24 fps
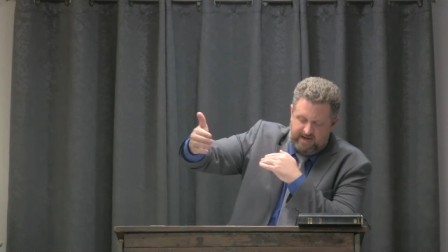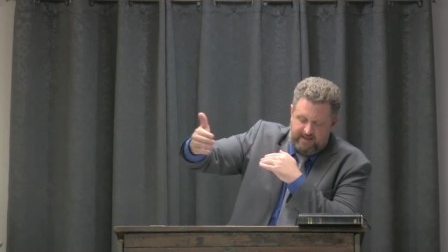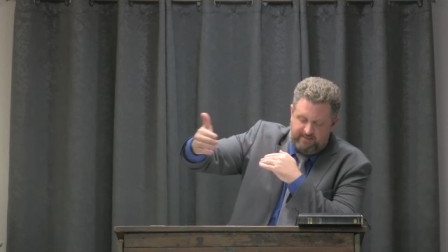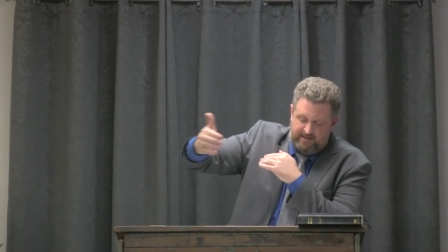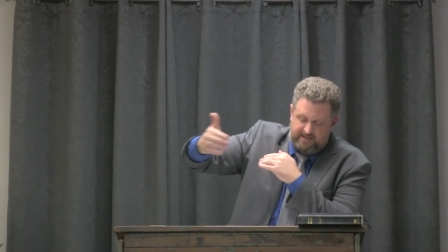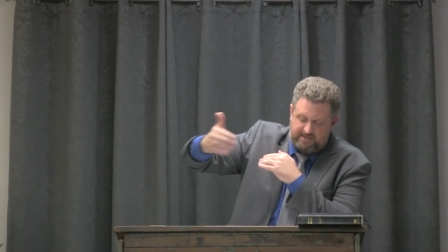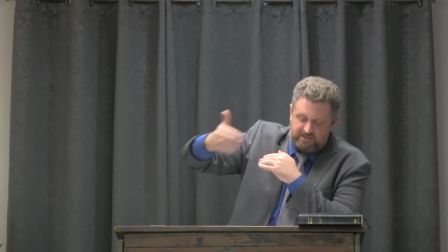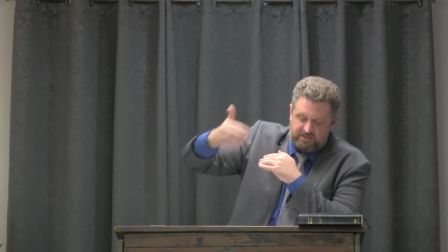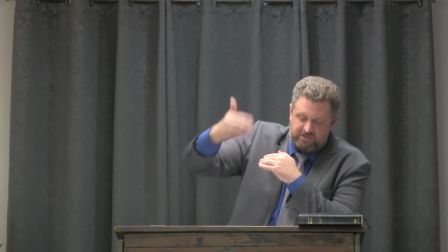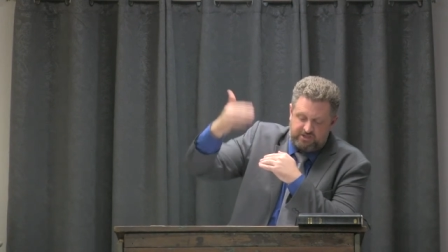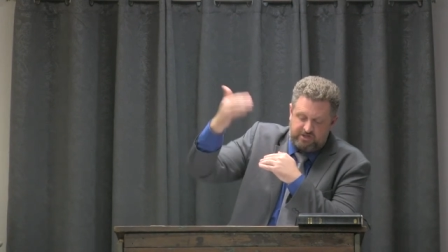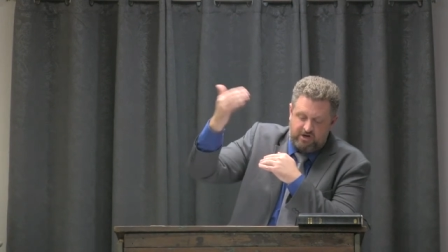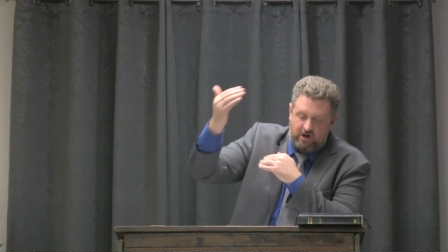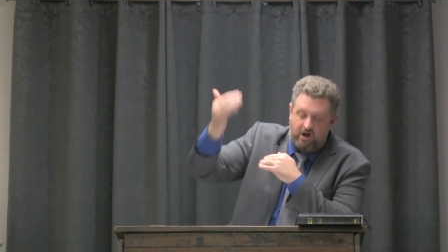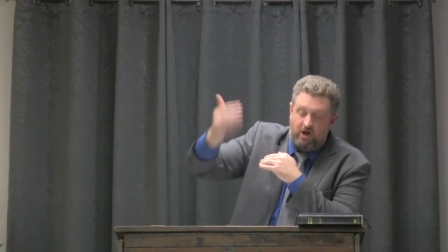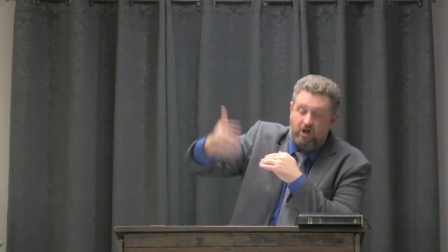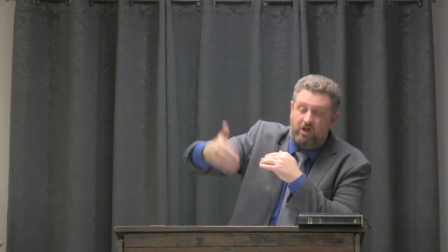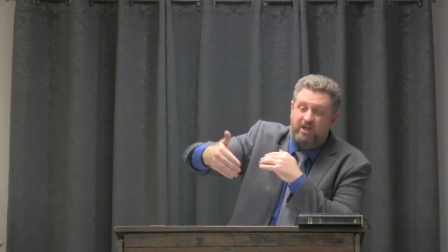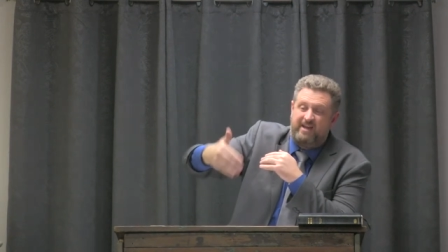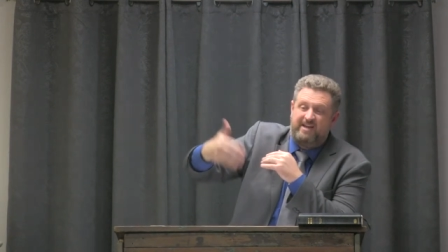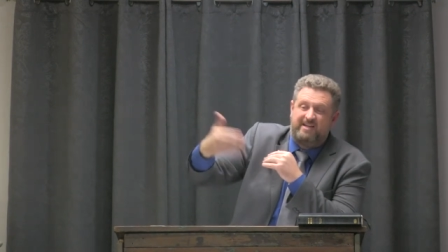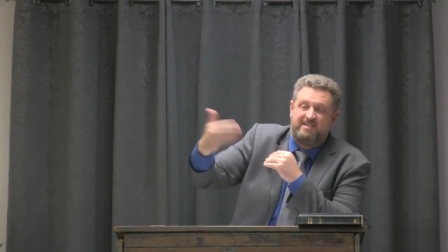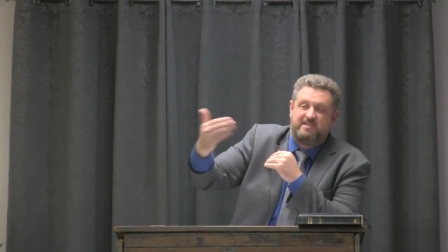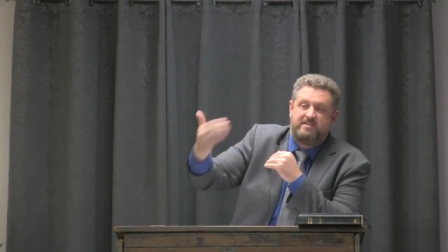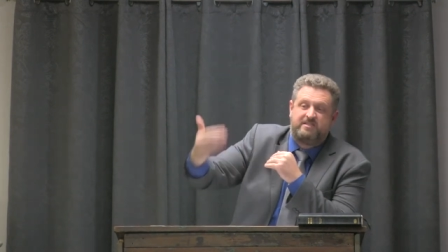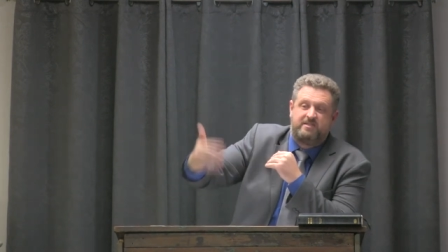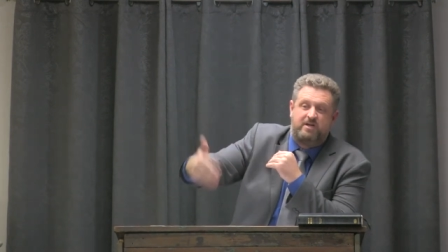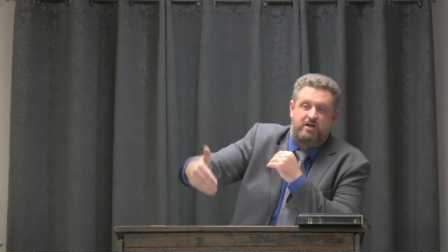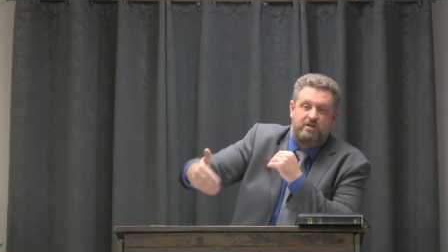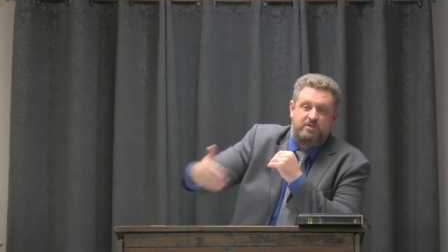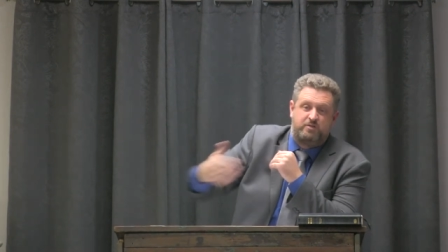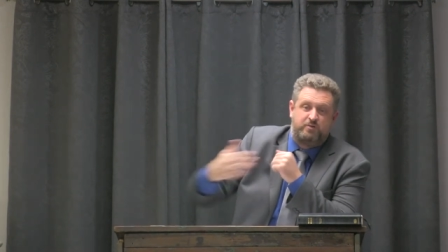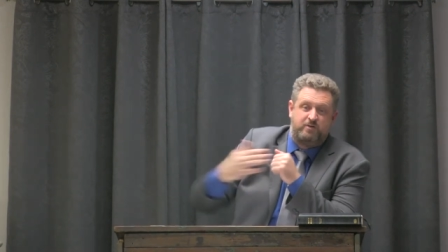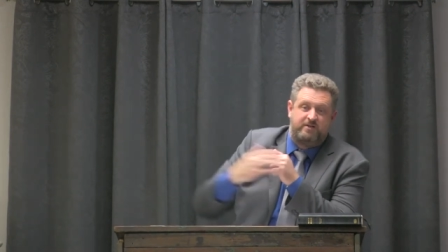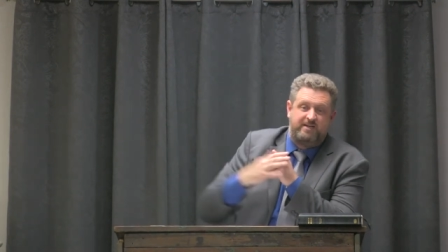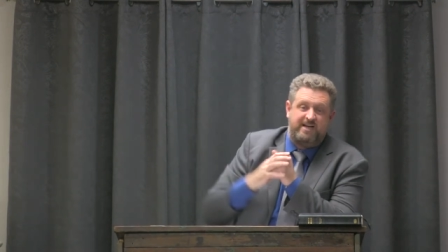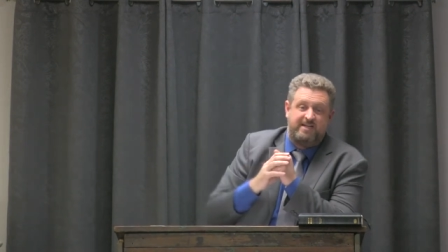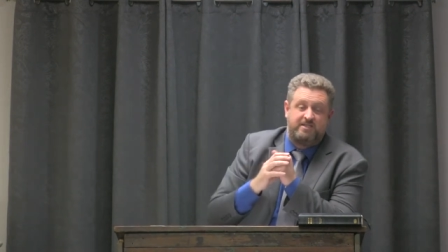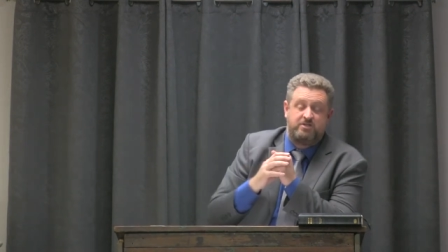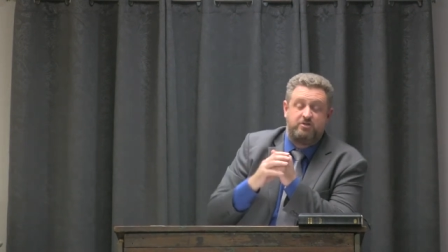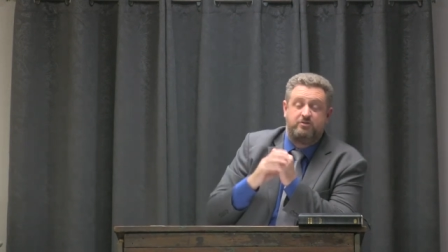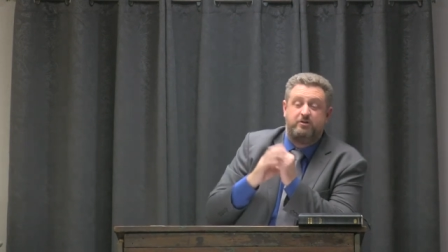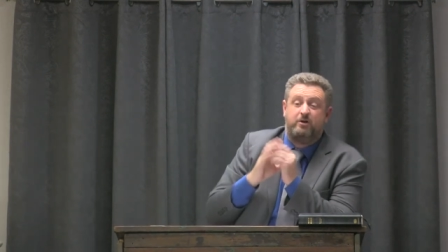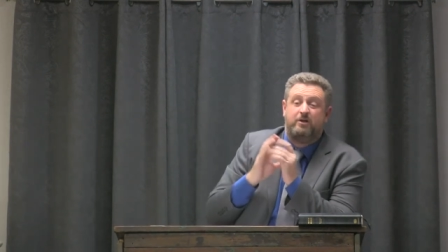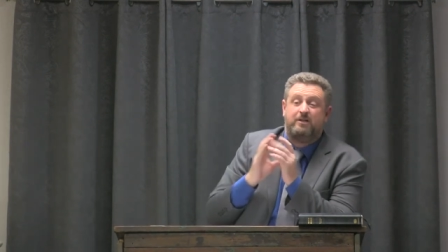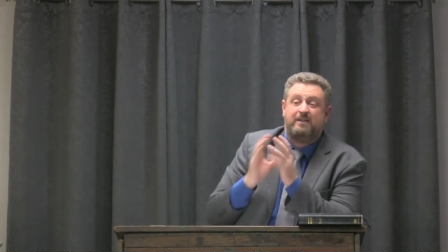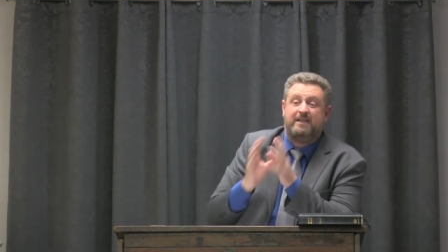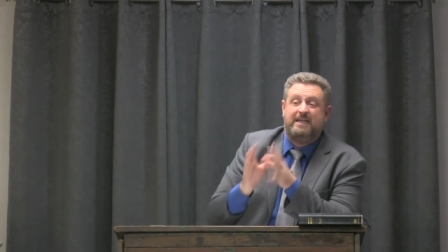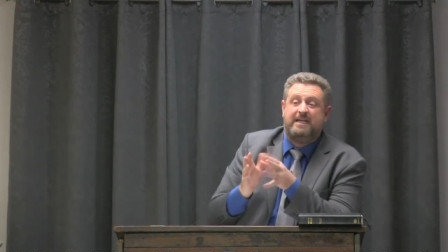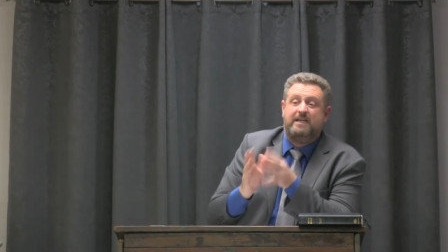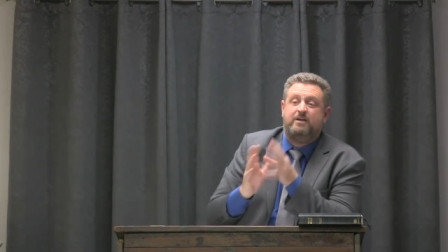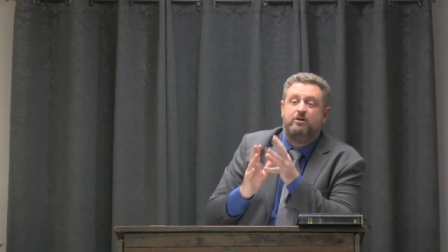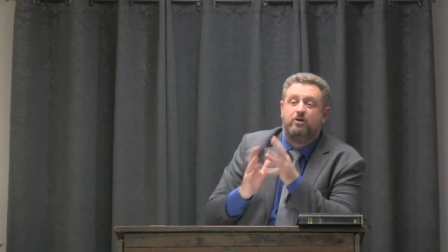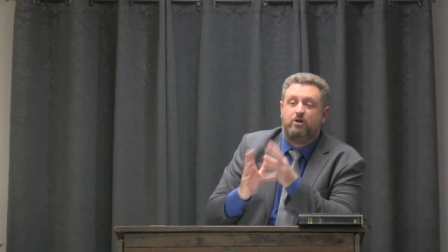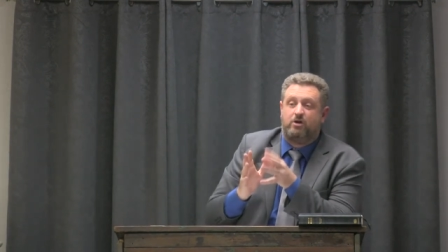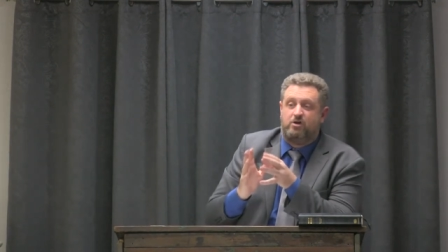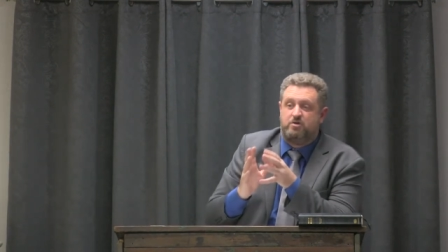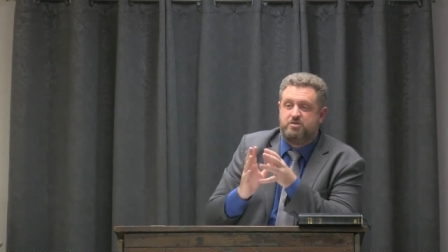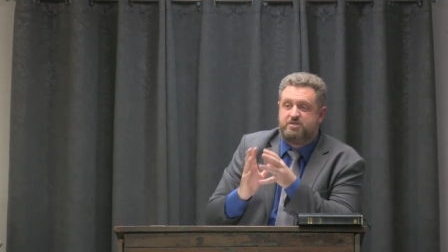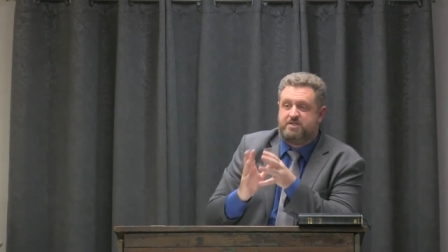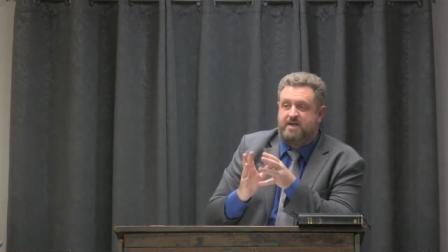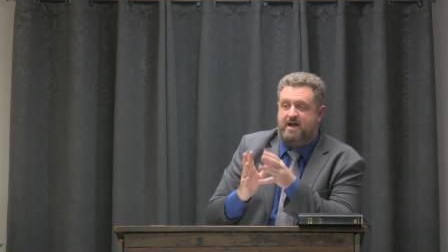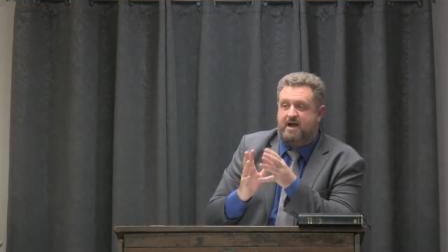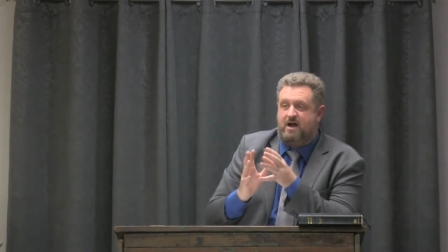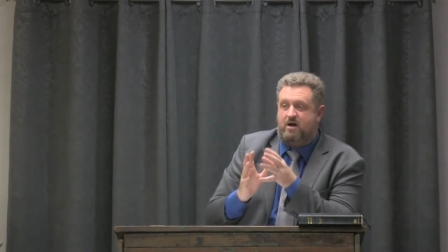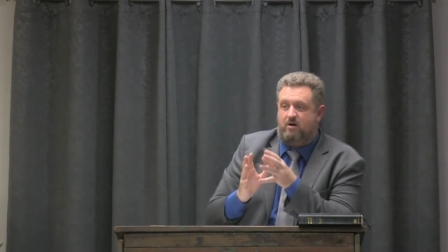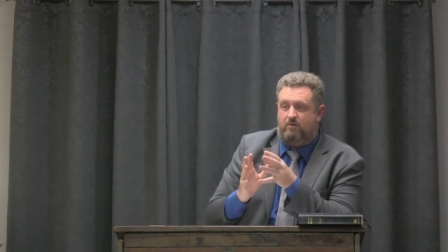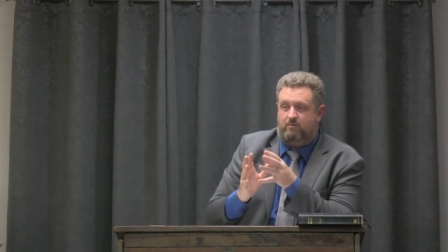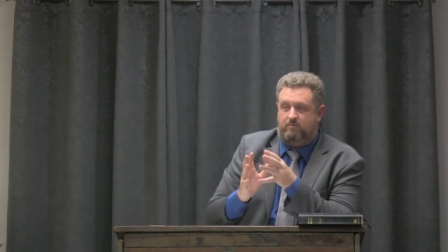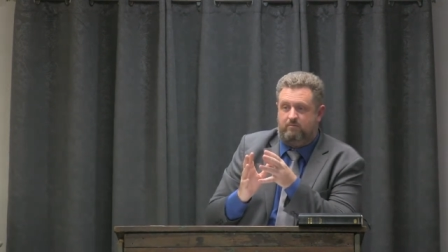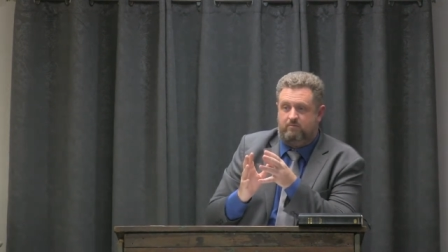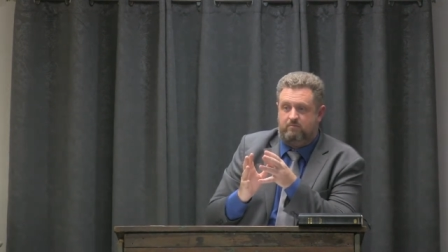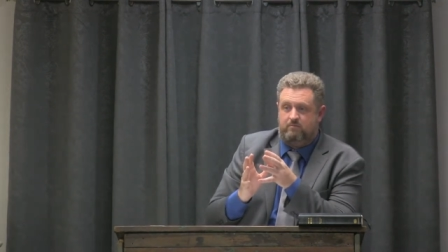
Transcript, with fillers: and that Saul and his sons were dead. So their leader goes down.